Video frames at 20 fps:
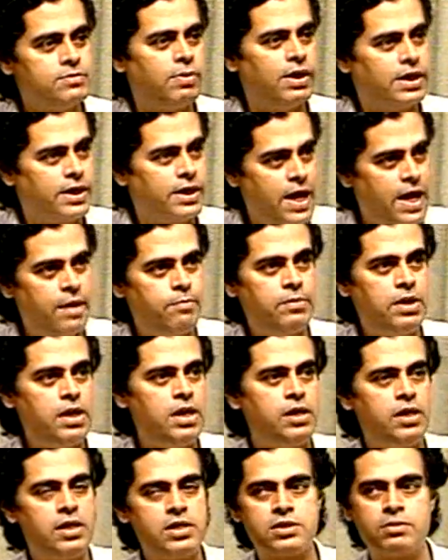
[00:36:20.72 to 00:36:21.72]
but can be
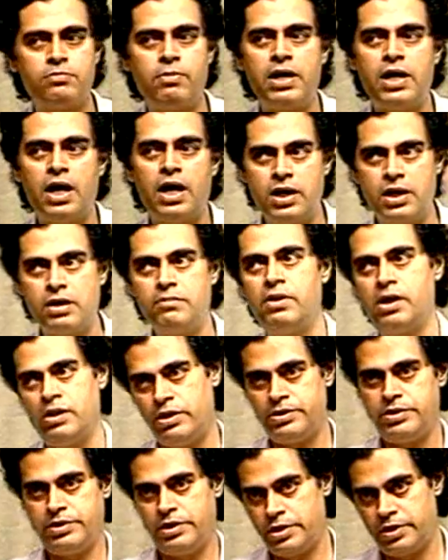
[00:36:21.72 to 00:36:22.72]
erased by
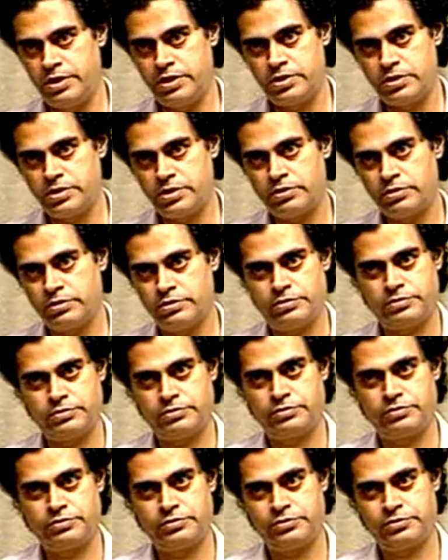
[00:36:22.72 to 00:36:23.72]
ultraviolet irradiation.
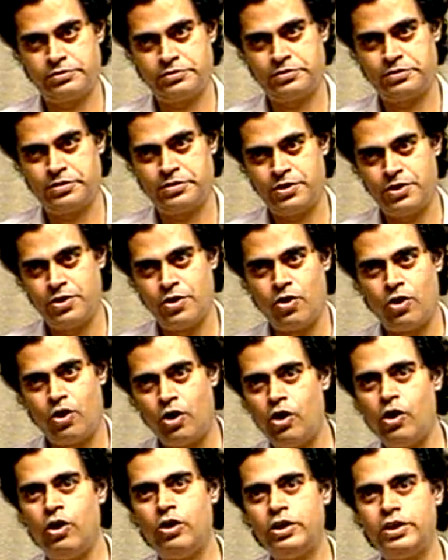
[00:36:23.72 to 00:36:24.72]

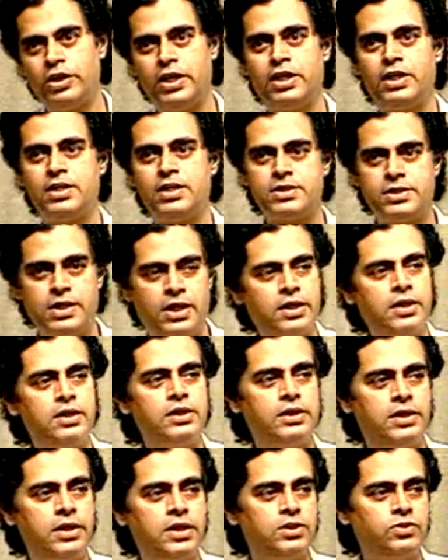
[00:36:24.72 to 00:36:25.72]
Or there are certain
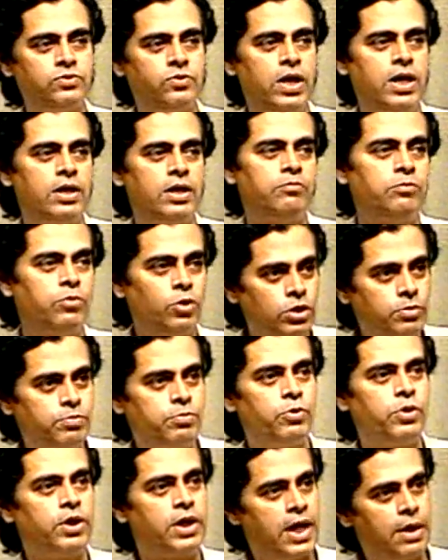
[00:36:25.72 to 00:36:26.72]
things where both
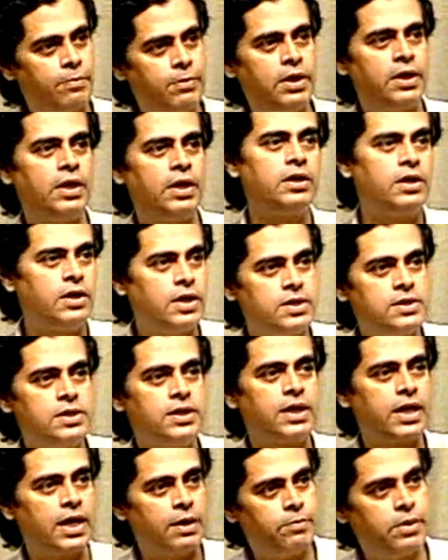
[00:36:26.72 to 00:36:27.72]
programming and erasing
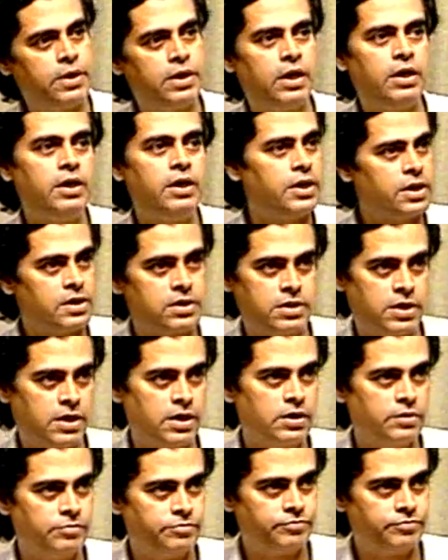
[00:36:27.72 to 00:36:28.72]
can be done electrically.